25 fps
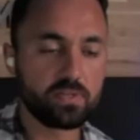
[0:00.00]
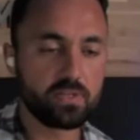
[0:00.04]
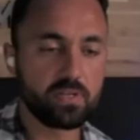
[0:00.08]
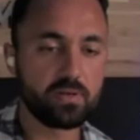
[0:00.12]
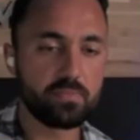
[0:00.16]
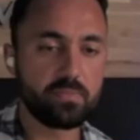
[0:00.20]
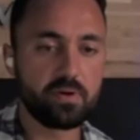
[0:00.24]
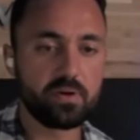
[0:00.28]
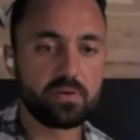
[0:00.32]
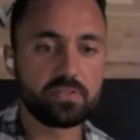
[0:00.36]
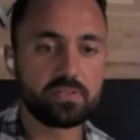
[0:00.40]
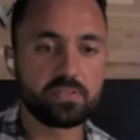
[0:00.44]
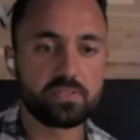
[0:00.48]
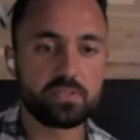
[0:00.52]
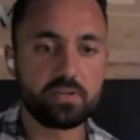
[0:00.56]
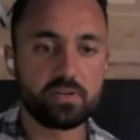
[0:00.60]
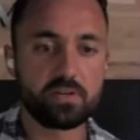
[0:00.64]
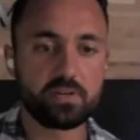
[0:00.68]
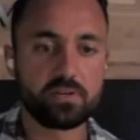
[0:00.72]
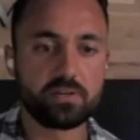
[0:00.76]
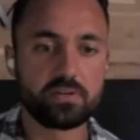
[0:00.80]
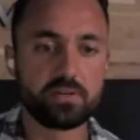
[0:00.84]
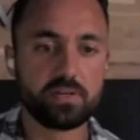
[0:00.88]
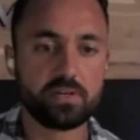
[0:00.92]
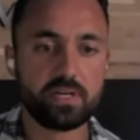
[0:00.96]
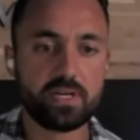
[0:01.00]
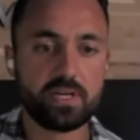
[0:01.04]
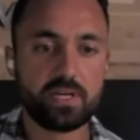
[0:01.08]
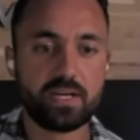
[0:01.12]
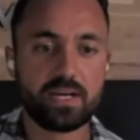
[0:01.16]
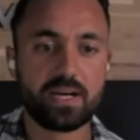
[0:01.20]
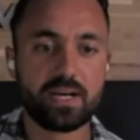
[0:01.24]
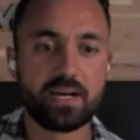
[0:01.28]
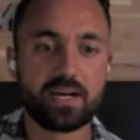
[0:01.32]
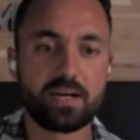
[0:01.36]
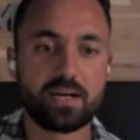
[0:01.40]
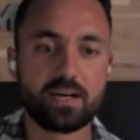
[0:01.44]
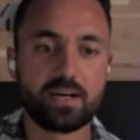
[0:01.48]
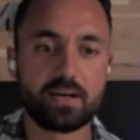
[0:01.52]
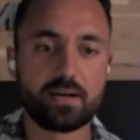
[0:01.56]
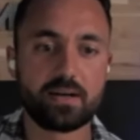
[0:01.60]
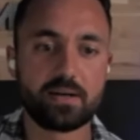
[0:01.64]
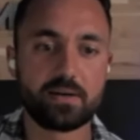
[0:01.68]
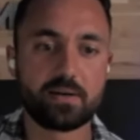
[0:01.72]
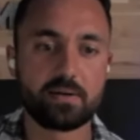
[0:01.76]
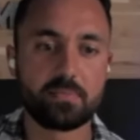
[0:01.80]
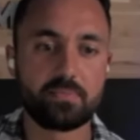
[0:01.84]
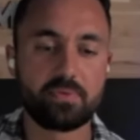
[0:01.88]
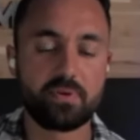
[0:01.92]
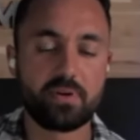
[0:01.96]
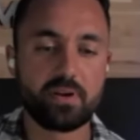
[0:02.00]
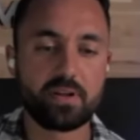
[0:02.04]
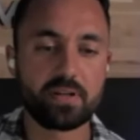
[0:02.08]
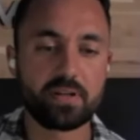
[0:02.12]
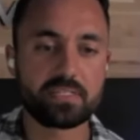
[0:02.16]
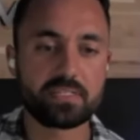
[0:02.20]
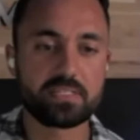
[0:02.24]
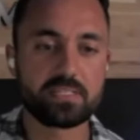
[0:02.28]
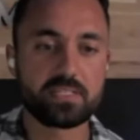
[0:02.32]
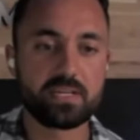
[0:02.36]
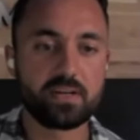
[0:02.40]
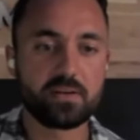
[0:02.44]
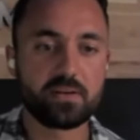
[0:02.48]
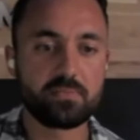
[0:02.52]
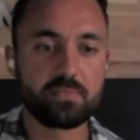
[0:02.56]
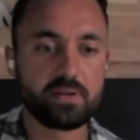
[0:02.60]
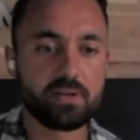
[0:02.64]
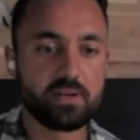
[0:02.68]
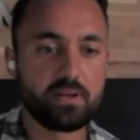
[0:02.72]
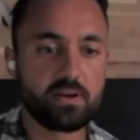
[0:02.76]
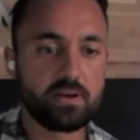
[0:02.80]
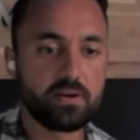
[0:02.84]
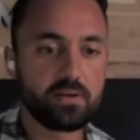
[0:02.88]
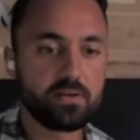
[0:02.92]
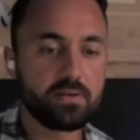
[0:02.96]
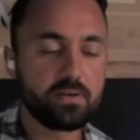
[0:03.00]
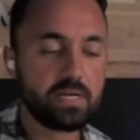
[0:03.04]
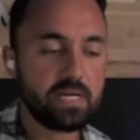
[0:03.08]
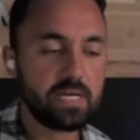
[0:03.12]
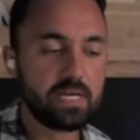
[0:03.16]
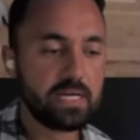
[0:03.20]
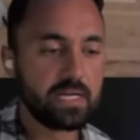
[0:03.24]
Naboso products down below.